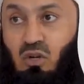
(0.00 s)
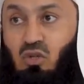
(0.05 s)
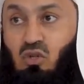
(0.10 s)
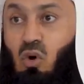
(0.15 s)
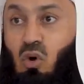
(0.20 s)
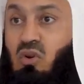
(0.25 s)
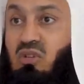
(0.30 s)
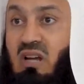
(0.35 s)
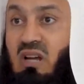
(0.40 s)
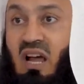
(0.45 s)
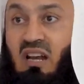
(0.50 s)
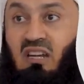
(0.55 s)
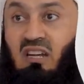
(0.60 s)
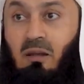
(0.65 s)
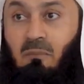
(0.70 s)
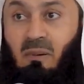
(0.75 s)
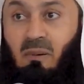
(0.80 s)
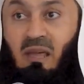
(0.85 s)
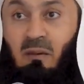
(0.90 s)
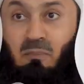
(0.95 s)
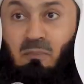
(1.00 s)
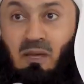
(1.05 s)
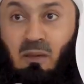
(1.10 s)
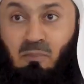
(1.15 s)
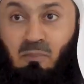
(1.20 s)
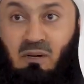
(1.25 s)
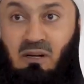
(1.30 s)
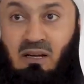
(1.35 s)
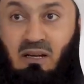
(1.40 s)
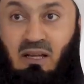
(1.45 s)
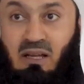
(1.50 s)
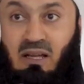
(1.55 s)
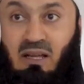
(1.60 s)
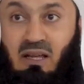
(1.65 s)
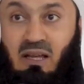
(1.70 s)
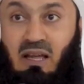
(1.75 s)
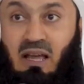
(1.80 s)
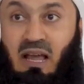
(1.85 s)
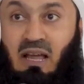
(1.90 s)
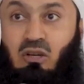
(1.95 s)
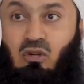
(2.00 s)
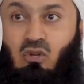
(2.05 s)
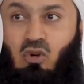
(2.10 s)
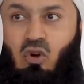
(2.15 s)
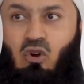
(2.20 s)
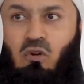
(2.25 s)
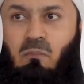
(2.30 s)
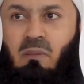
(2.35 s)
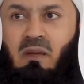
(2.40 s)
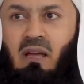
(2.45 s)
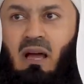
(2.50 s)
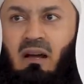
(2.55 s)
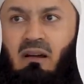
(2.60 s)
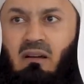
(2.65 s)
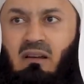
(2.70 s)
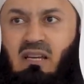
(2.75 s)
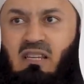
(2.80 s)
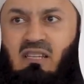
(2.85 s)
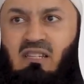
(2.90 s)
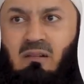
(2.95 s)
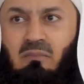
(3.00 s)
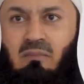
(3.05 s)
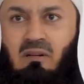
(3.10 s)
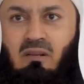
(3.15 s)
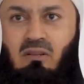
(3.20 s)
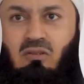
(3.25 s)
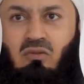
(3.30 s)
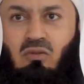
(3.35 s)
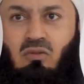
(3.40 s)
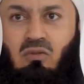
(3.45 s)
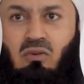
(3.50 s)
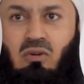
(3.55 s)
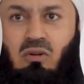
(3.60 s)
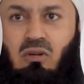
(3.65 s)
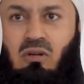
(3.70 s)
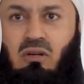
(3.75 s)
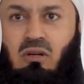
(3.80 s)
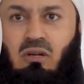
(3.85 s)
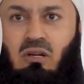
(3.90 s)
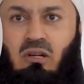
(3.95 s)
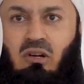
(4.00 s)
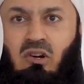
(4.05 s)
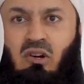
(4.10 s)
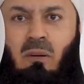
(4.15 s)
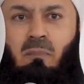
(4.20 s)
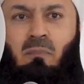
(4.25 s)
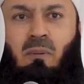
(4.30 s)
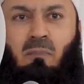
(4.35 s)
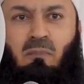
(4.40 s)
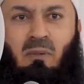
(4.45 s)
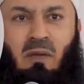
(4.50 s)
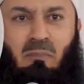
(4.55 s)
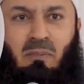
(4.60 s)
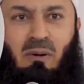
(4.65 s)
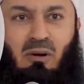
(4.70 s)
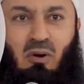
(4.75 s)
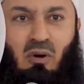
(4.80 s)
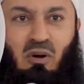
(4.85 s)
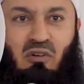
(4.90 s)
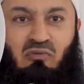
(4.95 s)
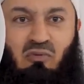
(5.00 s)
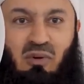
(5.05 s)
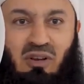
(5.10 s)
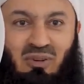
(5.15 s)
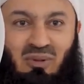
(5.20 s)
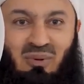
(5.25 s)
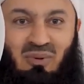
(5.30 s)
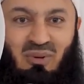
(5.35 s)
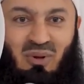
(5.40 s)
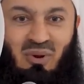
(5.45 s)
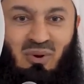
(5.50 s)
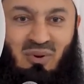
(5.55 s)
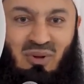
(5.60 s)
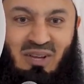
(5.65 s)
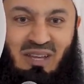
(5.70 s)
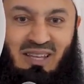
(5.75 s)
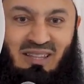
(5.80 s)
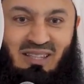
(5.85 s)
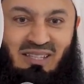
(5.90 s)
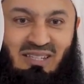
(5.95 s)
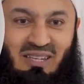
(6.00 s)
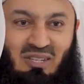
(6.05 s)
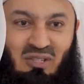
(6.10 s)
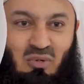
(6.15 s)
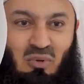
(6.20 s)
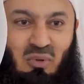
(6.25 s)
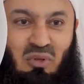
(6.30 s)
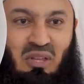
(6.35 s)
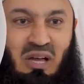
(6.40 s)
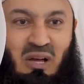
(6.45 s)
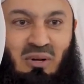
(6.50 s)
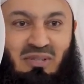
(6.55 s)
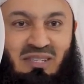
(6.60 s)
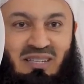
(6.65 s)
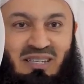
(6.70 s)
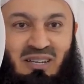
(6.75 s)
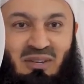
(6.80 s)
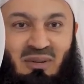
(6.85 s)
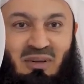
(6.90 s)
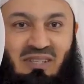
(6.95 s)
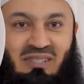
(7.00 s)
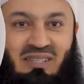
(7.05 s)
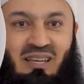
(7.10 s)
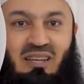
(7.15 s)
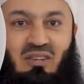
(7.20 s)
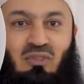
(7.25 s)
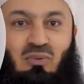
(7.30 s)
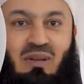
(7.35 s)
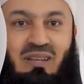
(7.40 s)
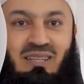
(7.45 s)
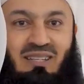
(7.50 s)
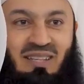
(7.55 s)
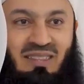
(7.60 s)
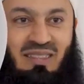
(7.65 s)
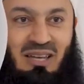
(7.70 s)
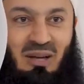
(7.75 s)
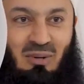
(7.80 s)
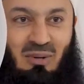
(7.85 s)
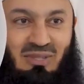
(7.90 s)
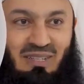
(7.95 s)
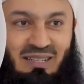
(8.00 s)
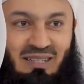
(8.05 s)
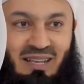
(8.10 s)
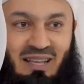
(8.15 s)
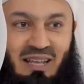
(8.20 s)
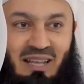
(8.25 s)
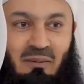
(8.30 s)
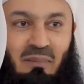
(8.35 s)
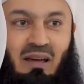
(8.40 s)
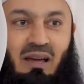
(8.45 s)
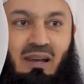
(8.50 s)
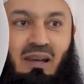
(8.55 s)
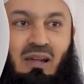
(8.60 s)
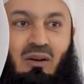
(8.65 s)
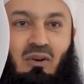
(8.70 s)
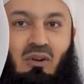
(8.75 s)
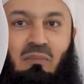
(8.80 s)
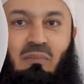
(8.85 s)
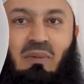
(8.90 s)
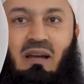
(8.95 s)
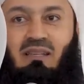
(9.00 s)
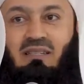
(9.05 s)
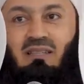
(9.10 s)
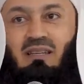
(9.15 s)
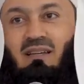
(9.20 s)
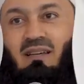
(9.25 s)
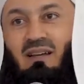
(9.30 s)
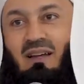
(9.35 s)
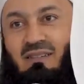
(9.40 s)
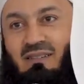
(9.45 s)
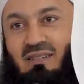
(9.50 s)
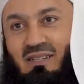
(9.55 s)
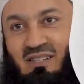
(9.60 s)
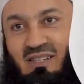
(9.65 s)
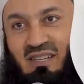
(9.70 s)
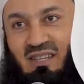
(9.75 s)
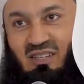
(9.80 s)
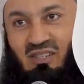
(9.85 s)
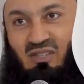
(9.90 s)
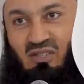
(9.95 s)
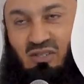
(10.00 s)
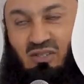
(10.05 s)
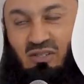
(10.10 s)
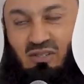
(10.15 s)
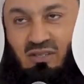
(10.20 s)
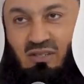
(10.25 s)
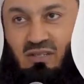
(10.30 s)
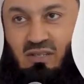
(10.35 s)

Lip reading: Don't underpay people and don't be unreasonable to rip people off when you know this is 2,000 and you are saying 20,000. May Allah Almighty grant us ease.